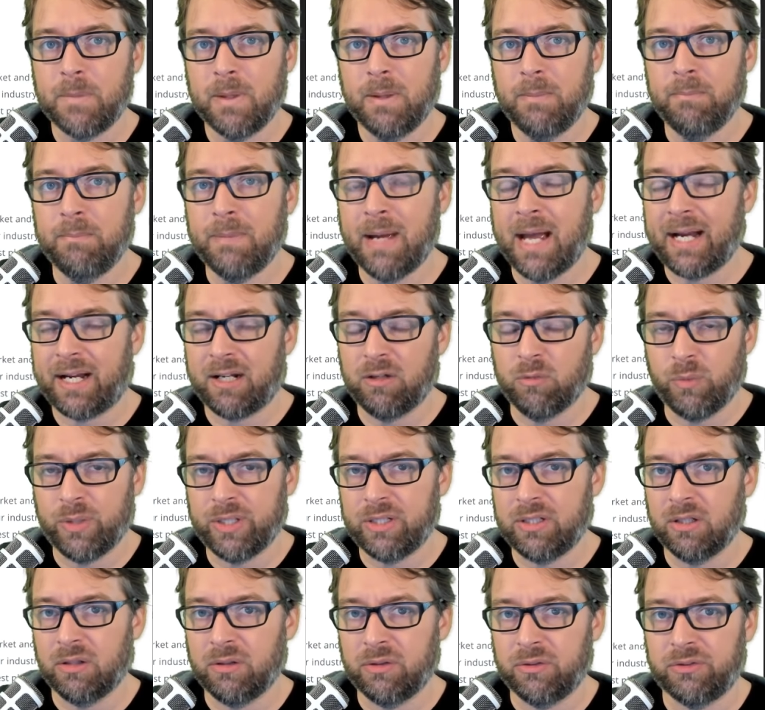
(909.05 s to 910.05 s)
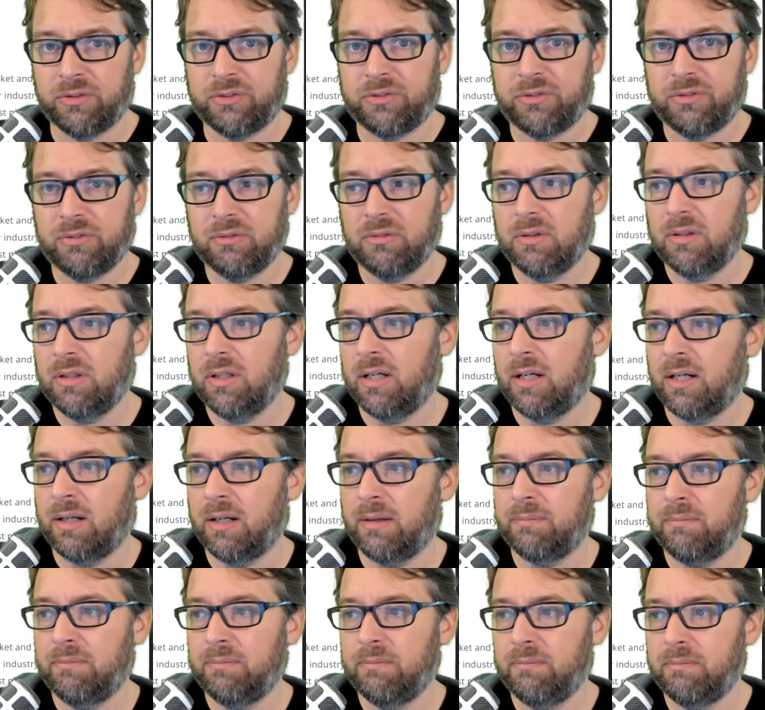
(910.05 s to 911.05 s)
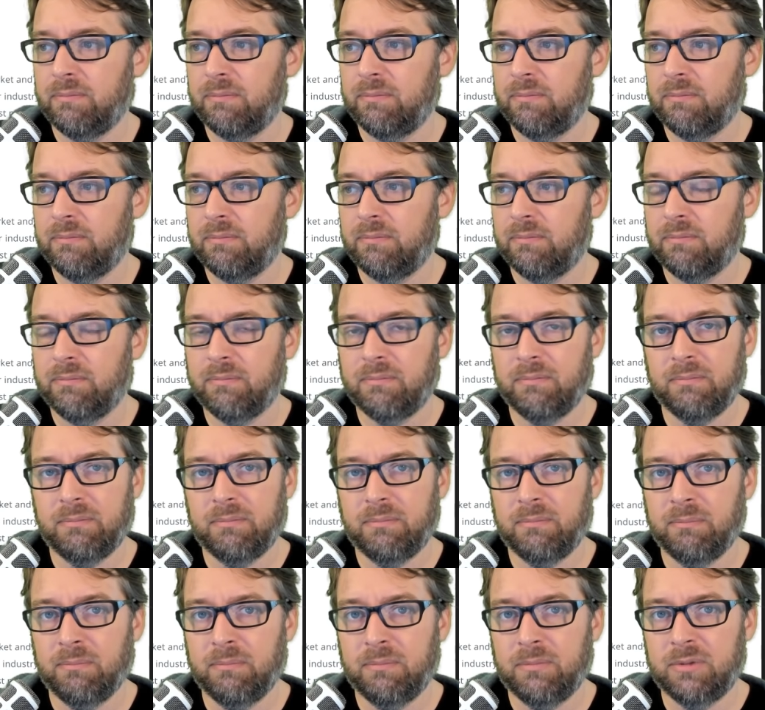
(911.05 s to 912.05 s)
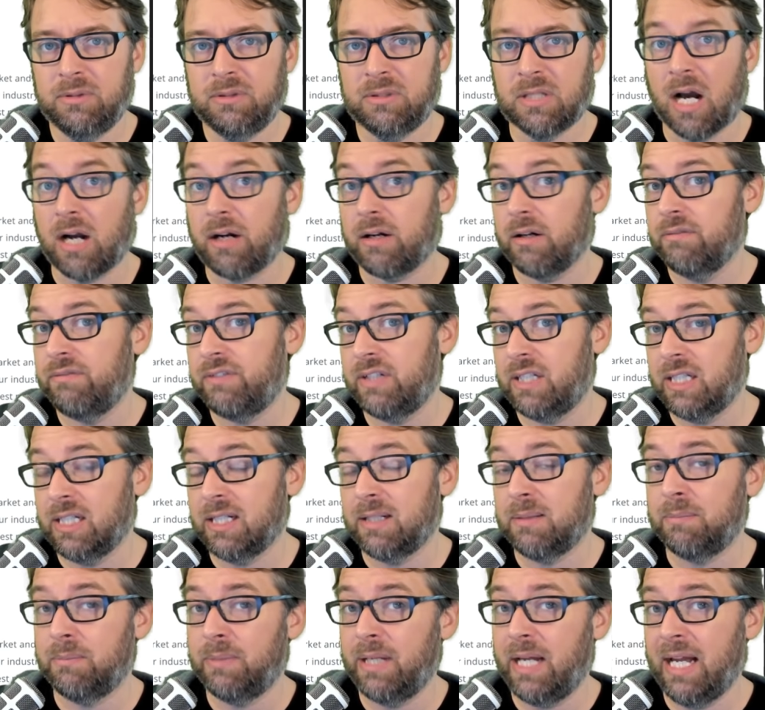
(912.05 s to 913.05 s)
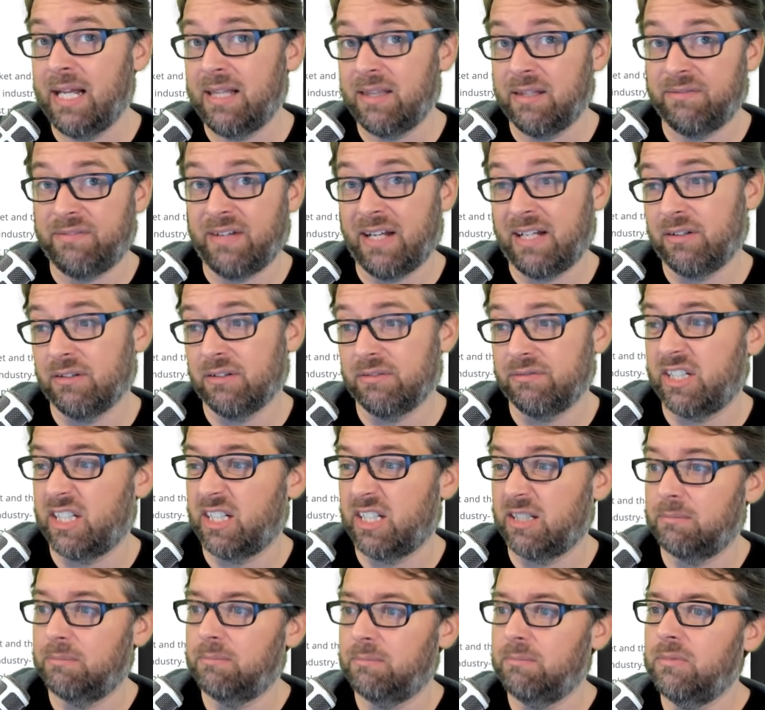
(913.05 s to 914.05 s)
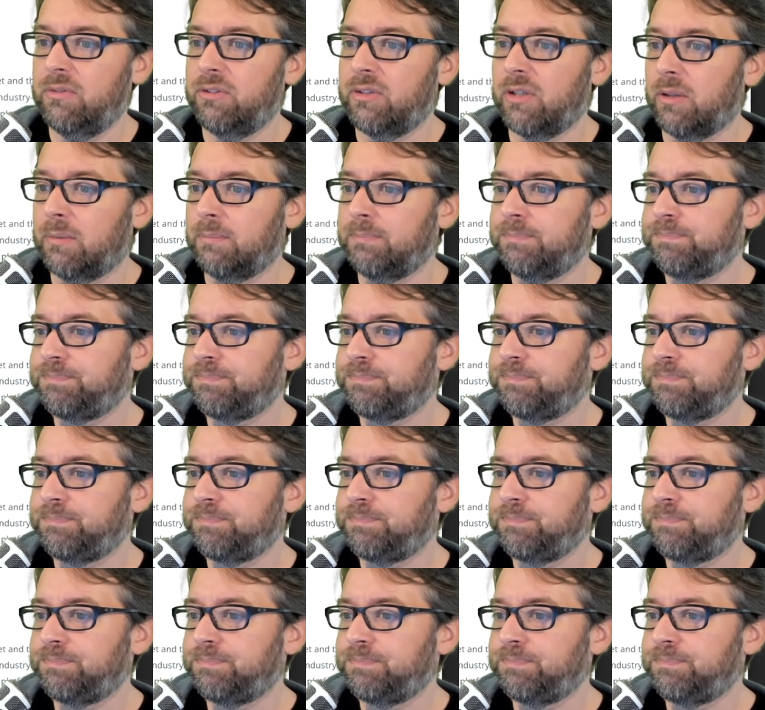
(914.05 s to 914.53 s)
Mac and Windows Docker VM and the Vagrant VM. So,